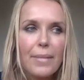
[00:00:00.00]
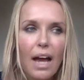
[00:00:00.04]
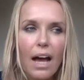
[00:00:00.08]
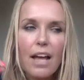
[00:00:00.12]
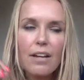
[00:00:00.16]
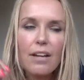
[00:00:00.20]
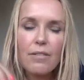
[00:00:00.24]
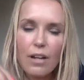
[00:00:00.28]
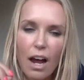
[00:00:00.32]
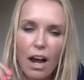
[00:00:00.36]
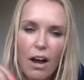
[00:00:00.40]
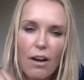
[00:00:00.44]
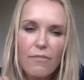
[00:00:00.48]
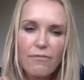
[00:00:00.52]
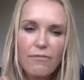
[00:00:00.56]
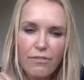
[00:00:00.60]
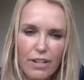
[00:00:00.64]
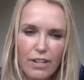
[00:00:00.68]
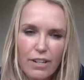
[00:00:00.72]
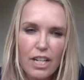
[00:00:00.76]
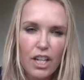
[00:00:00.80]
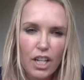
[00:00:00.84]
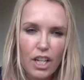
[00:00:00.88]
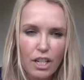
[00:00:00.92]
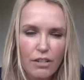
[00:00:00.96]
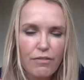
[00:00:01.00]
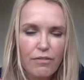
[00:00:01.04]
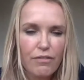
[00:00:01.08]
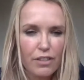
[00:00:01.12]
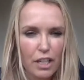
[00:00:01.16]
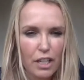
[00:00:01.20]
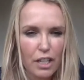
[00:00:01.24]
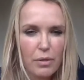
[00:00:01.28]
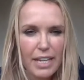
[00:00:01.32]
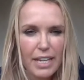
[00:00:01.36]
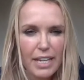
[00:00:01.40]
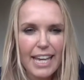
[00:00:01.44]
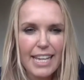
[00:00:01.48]
And for a good
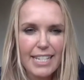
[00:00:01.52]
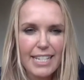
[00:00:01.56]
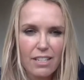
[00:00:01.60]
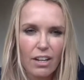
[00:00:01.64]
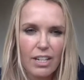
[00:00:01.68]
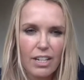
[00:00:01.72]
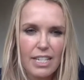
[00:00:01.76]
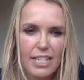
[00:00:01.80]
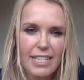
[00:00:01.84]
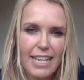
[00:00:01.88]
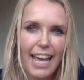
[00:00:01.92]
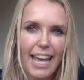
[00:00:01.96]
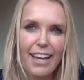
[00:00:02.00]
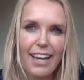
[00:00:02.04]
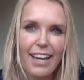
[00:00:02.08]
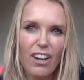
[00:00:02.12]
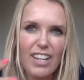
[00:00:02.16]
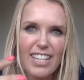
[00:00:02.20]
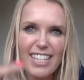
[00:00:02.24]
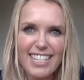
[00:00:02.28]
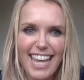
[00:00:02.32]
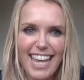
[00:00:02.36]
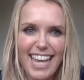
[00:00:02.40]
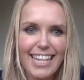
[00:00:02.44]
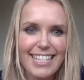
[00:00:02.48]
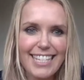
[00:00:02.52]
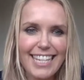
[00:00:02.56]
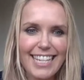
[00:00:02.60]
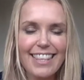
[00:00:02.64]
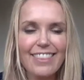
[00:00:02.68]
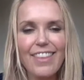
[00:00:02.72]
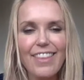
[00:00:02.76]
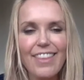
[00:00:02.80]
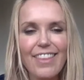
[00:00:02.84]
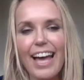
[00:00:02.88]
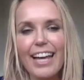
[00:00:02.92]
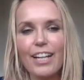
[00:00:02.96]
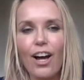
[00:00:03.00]
few years, I'd say I sat in
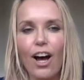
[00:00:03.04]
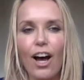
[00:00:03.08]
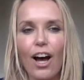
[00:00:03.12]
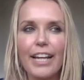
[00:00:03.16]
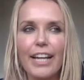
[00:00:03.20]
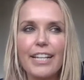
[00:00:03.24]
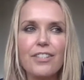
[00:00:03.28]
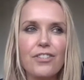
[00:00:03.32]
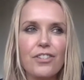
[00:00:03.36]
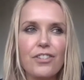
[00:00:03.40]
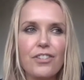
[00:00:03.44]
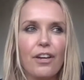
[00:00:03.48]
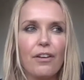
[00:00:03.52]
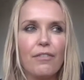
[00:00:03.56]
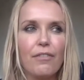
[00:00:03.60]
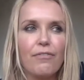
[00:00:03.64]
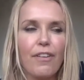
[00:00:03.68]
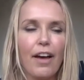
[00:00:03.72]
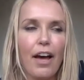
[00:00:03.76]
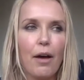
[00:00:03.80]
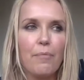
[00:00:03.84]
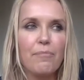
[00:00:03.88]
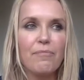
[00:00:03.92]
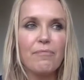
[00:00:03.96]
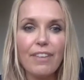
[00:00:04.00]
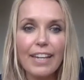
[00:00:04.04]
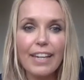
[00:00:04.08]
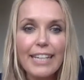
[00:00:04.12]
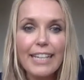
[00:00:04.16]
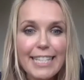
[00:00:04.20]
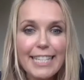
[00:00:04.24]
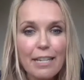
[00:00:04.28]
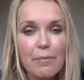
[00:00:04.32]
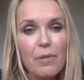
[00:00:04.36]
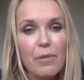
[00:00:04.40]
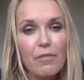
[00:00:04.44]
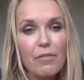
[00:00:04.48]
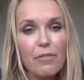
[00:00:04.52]
that kind of
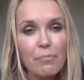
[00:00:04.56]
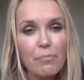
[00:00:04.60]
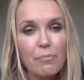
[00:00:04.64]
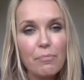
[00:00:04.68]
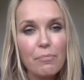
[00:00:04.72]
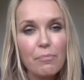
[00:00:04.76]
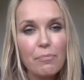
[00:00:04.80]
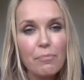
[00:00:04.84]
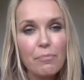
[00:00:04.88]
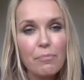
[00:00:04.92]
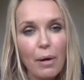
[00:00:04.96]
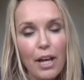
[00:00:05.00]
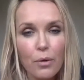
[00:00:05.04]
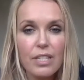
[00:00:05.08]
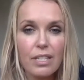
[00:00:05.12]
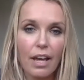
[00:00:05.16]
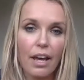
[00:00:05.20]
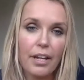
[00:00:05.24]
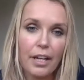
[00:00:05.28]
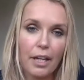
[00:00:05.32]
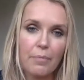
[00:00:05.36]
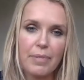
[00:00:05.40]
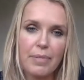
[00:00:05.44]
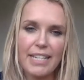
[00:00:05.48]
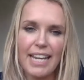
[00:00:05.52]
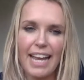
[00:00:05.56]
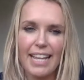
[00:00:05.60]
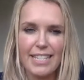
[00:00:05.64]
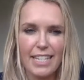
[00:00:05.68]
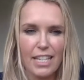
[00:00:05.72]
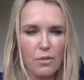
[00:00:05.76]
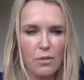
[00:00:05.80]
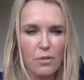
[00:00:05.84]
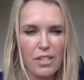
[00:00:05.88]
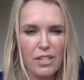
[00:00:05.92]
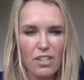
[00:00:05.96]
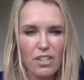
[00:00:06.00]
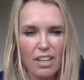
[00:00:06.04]
victim of my own
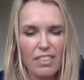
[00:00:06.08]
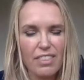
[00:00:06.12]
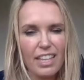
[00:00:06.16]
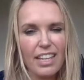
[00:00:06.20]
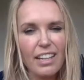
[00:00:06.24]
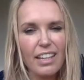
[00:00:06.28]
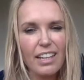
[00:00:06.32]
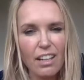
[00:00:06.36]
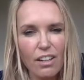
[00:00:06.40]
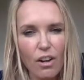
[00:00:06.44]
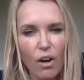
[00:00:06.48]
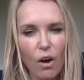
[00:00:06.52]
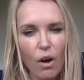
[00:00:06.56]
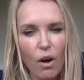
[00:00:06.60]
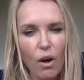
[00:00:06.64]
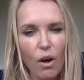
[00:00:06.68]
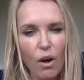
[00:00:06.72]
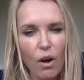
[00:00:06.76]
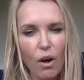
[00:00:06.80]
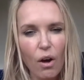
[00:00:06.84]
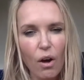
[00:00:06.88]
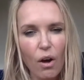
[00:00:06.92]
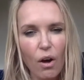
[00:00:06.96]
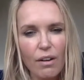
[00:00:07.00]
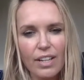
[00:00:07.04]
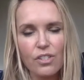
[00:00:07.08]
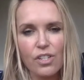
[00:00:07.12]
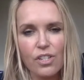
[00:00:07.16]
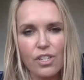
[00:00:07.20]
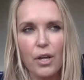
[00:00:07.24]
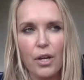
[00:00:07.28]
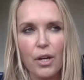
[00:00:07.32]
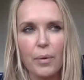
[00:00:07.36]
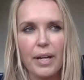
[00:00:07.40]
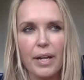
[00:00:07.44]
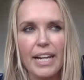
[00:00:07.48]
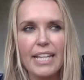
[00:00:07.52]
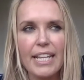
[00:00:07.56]
circumstances, which I think a lot of
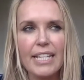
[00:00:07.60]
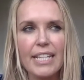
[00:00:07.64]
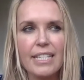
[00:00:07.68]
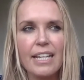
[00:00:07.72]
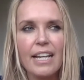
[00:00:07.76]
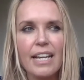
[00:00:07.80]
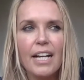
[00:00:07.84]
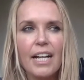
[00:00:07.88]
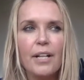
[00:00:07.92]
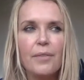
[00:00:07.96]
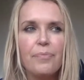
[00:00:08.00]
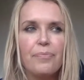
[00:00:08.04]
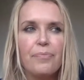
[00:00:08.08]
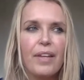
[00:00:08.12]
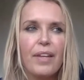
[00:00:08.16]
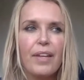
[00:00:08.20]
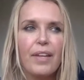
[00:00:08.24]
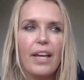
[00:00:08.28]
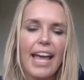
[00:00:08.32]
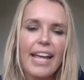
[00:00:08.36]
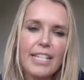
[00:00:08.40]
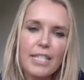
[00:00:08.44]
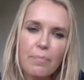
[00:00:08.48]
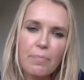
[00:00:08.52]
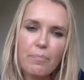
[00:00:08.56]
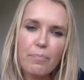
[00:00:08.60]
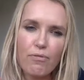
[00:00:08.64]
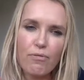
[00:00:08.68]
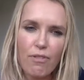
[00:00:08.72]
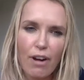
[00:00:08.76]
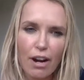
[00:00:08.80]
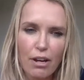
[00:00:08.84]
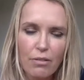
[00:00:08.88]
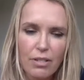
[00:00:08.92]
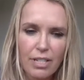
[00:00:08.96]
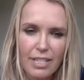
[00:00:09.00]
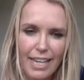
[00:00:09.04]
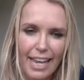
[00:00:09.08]
us do. And it's
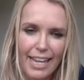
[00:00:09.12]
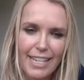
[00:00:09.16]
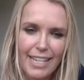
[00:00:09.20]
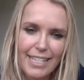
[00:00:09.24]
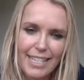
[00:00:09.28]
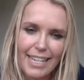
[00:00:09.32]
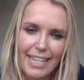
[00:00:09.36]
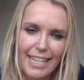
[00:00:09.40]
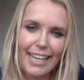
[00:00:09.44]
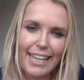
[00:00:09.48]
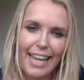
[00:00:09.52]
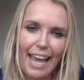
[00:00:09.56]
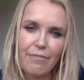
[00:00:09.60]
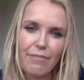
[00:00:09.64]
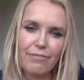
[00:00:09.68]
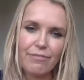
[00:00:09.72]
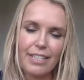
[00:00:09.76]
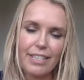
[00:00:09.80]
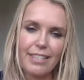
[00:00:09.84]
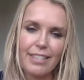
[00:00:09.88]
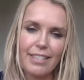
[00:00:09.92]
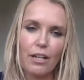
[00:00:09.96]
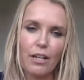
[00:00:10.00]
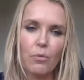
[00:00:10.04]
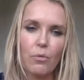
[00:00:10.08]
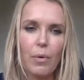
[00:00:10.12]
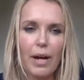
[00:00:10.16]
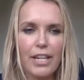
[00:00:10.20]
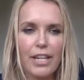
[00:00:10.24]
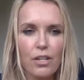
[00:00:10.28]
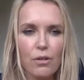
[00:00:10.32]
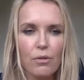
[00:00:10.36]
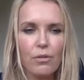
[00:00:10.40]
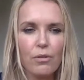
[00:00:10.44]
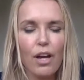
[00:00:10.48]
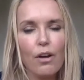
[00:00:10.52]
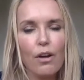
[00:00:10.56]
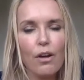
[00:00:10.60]
processing everything. When
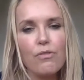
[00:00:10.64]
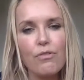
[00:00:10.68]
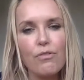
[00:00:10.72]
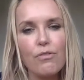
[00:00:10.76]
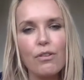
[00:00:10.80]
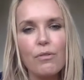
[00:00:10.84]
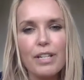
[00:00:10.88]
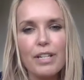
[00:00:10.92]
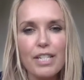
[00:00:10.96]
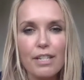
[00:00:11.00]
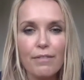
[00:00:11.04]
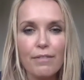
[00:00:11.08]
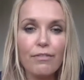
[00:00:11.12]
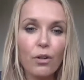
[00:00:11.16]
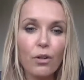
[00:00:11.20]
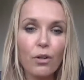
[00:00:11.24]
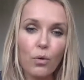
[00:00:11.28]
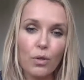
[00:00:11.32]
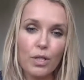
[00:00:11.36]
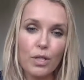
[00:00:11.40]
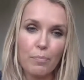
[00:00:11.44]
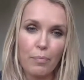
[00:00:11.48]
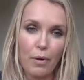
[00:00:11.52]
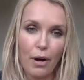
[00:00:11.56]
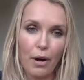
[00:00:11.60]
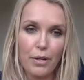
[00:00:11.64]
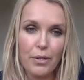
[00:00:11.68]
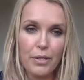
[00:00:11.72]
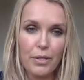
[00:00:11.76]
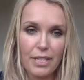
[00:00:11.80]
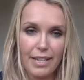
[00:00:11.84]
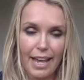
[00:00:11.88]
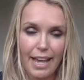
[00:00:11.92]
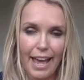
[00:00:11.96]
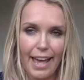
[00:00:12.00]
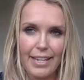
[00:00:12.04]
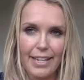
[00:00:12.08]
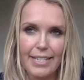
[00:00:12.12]
you go through a divorce
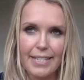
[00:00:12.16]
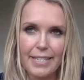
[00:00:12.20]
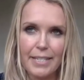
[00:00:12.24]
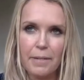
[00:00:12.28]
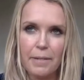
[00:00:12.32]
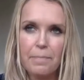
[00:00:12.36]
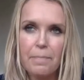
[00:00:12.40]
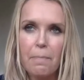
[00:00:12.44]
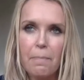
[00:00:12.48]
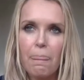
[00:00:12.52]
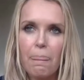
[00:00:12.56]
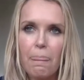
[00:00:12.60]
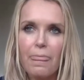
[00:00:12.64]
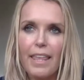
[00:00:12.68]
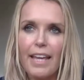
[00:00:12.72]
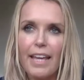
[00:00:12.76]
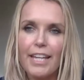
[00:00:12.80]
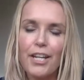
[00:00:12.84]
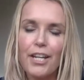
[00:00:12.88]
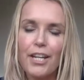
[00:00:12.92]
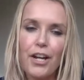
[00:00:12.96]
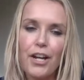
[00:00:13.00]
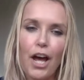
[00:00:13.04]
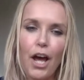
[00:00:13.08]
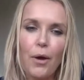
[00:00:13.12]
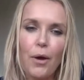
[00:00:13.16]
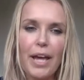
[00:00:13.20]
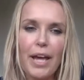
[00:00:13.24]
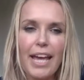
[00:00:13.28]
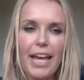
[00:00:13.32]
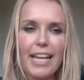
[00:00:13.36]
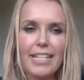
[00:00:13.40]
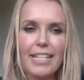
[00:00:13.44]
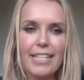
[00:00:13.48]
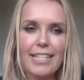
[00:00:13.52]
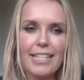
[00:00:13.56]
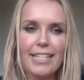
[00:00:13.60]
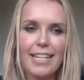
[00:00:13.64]
process, you know,
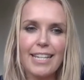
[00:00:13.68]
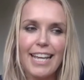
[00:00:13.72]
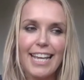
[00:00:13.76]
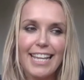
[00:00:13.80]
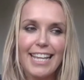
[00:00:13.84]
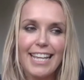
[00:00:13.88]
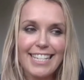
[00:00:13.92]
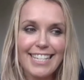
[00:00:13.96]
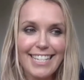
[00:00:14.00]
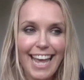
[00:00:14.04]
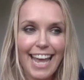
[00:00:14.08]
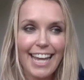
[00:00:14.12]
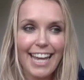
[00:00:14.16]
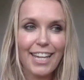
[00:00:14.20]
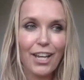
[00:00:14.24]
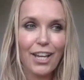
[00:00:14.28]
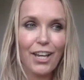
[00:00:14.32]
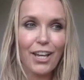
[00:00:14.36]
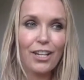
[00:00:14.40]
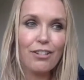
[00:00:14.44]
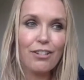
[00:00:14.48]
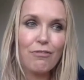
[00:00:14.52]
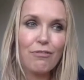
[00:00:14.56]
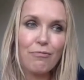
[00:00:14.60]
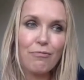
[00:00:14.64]
it's second